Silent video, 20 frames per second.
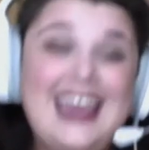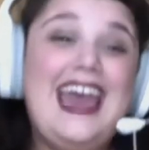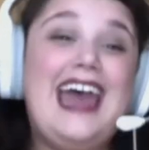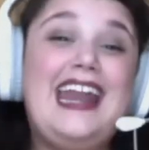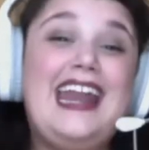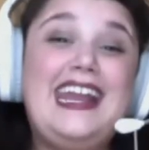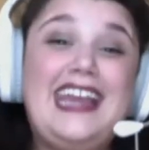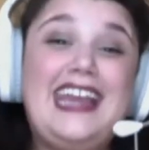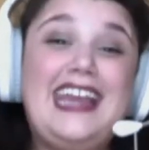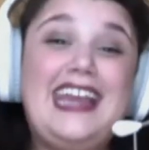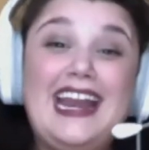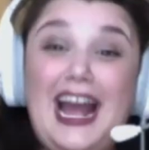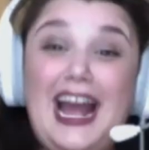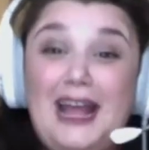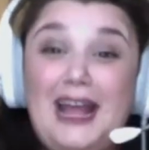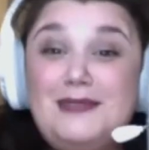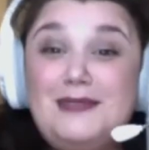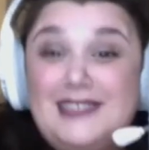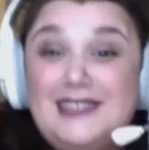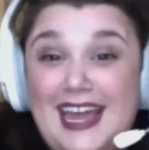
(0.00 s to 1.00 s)
And again,
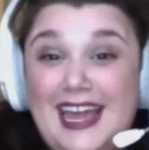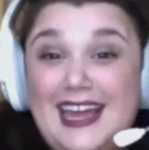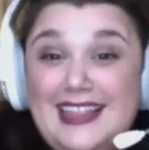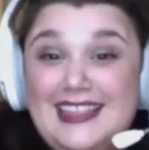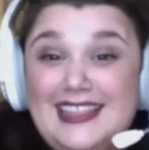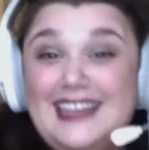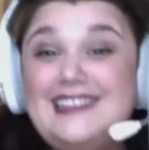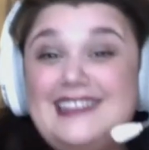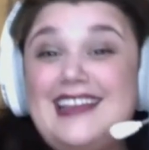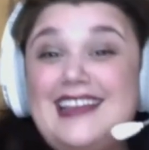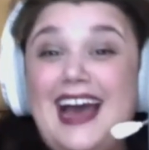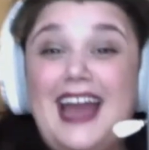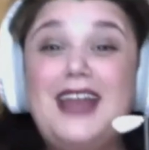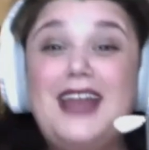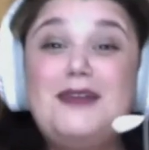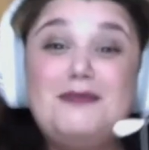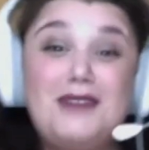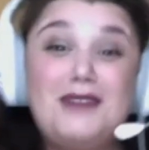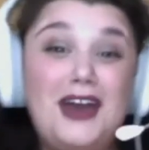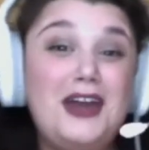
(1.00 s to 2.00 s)
I'm saying this, I
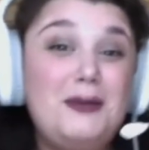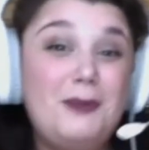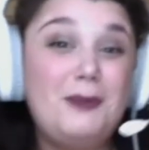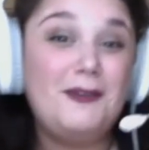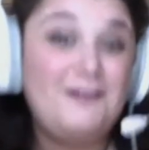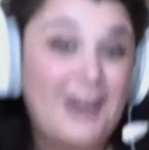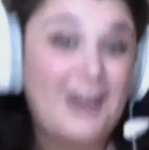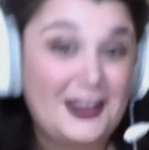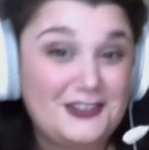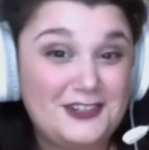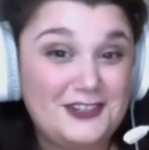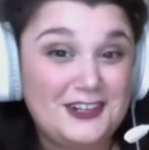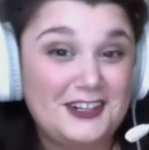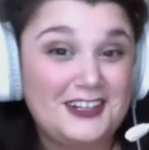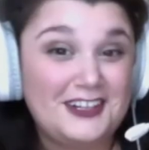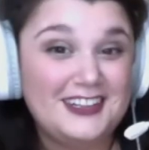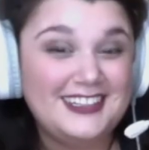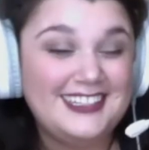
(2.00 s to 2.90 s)
am not a professional.